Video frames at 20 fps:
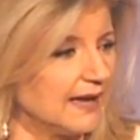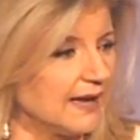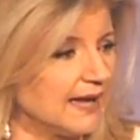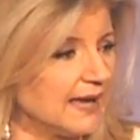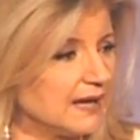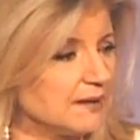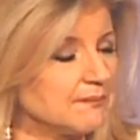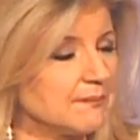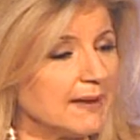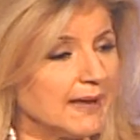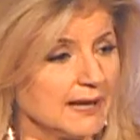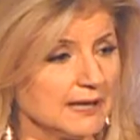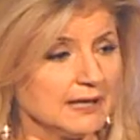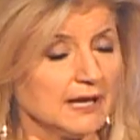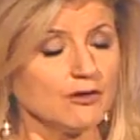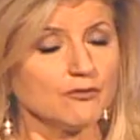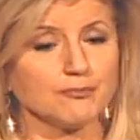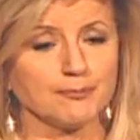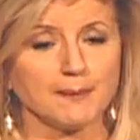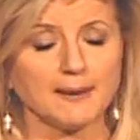and men
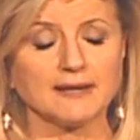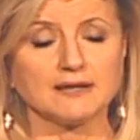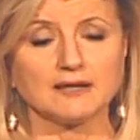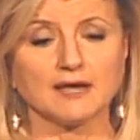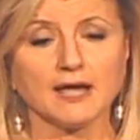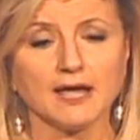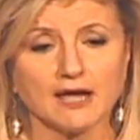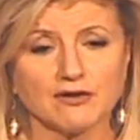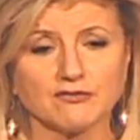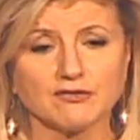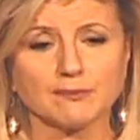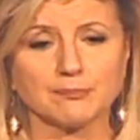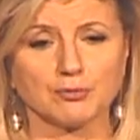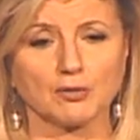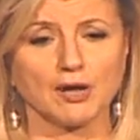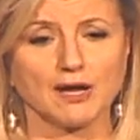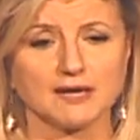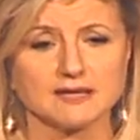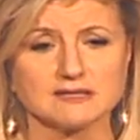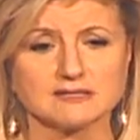have paid a heavy
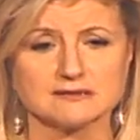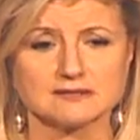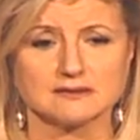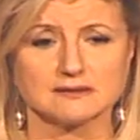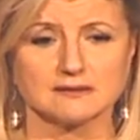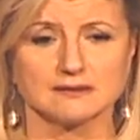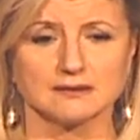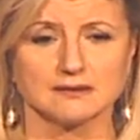price